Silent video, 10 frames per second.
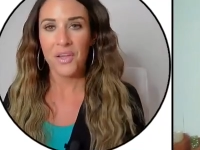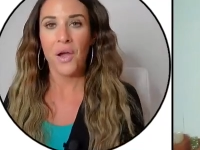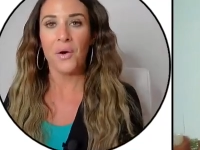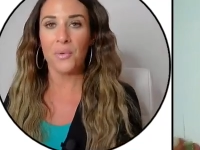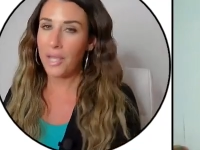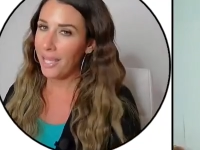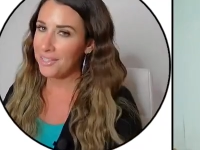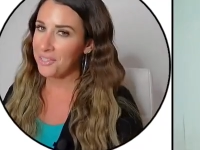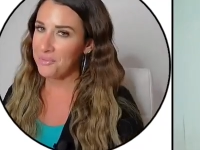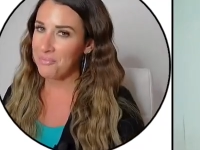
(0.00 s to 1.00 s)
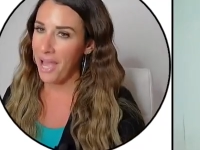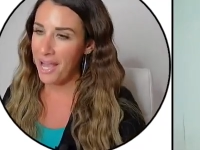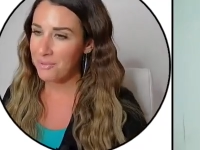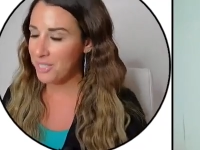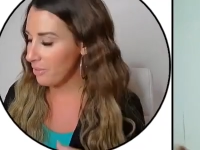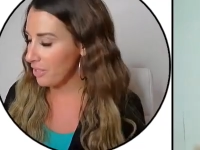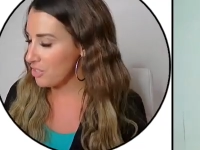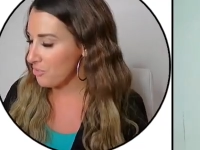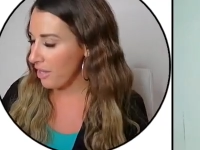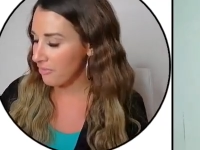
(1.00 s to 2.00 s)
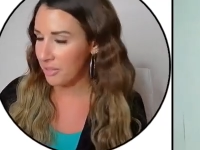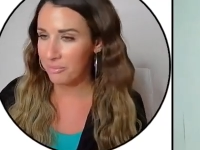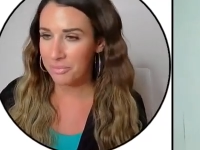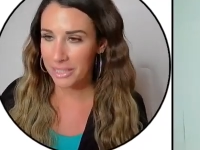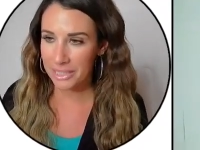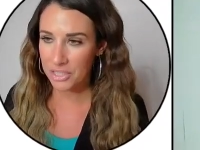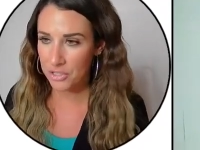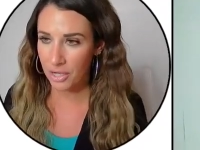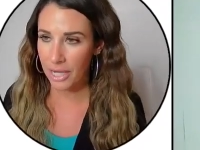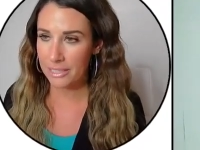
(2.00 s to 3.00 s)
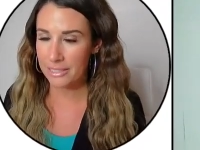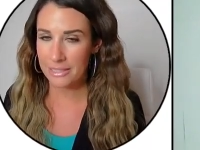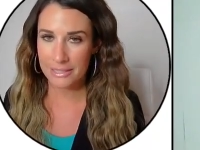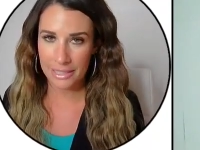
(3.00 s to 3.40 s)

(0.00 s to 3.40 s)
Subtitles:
Okay, you're back, which means you have completed your ITC